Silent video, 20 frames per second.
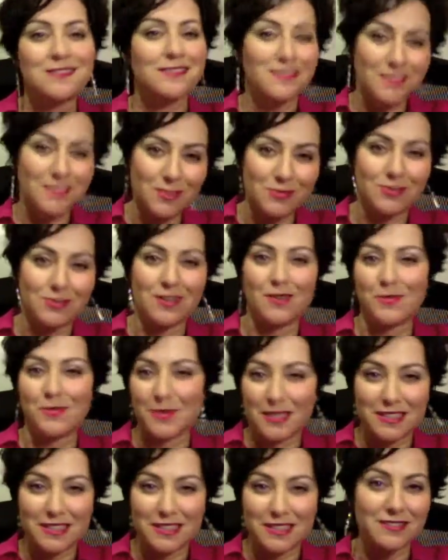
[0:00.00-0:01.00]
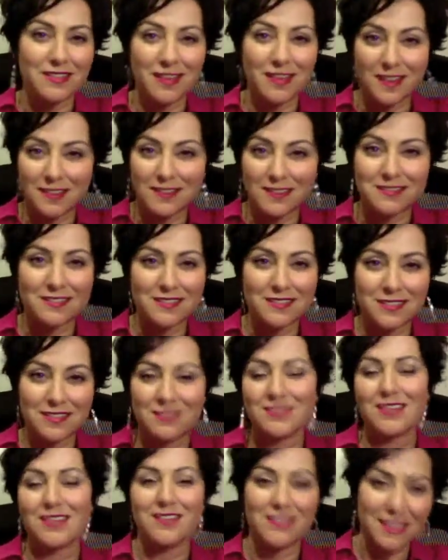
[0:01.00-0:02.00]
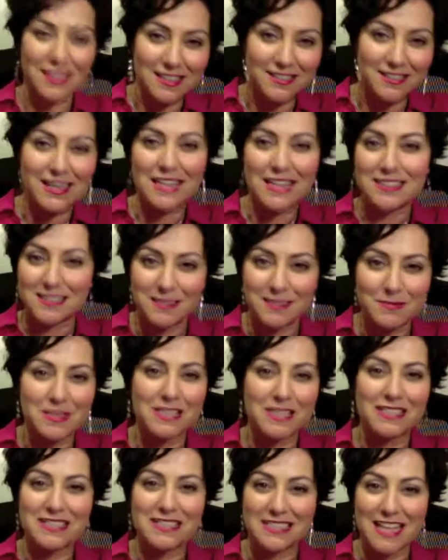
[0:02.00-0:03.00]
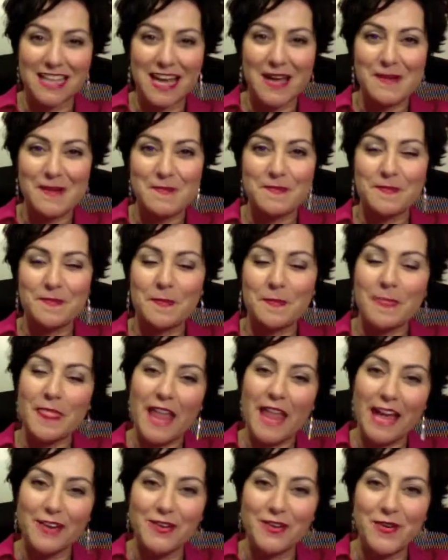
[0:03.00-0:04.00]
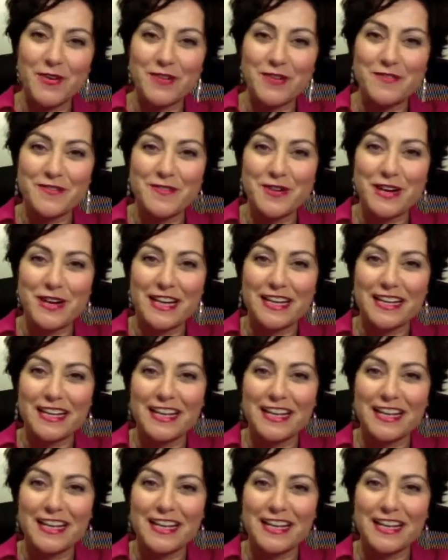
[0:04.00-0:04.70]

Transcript: You know what you know. You know that you got something to say, and going for it.